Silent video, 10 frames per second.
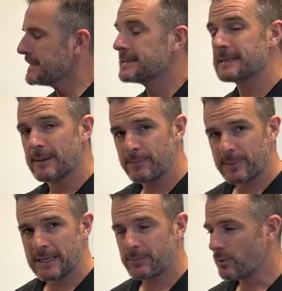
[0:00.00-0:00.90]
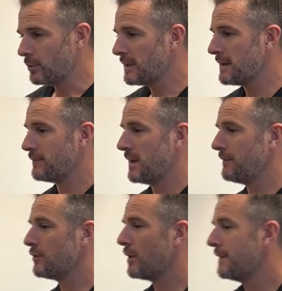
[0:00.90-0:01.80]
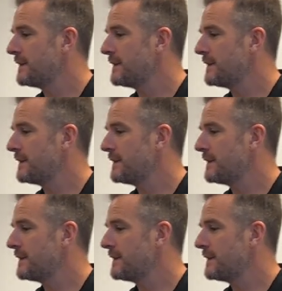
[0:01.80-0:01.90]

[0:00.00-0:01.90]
Some people, if you haven't got